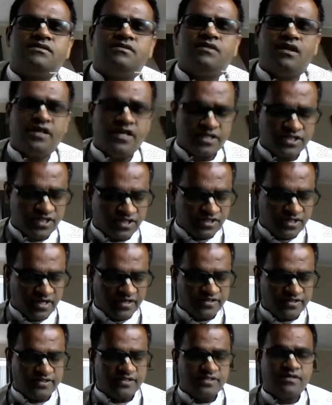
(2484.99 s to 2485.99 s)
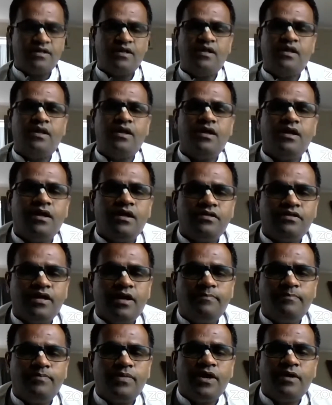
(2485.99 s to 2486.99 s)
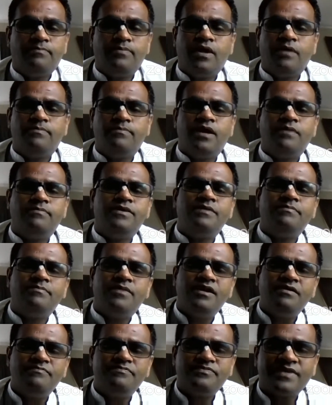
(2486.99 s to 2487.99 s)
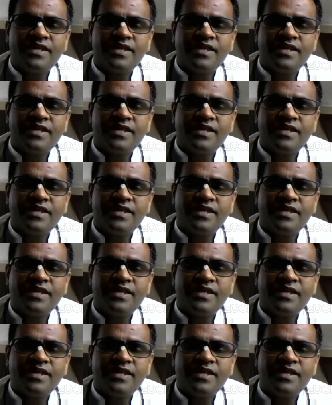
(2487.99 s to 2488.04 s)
existence, the pa.